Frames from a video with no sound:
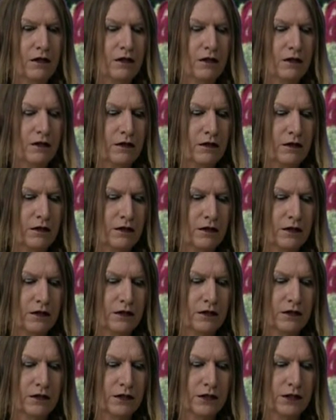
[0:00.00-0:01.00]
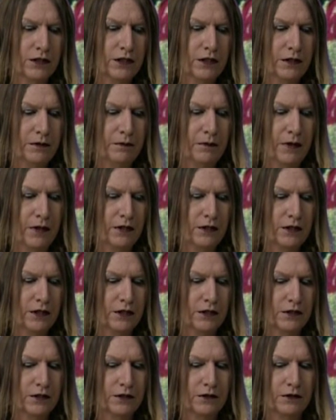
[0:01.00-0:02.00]
And the sheep are
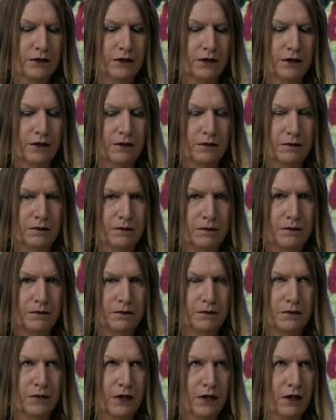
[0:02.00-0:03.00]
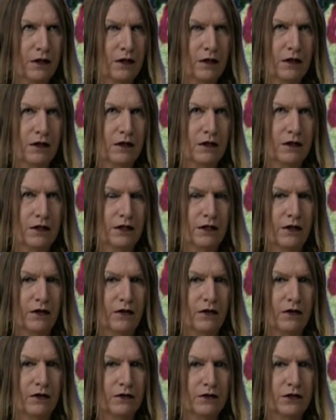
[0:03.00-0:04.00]
just, you know,
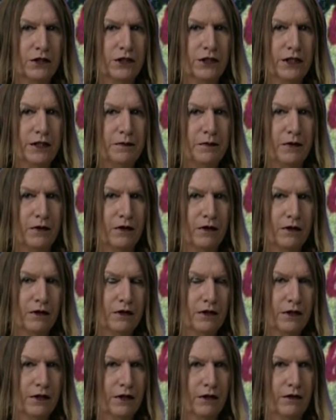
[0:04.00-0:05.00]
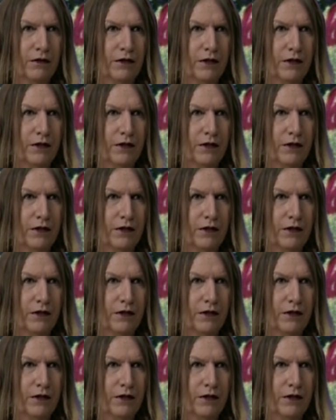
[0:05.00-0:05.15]
they're sheeple, you know,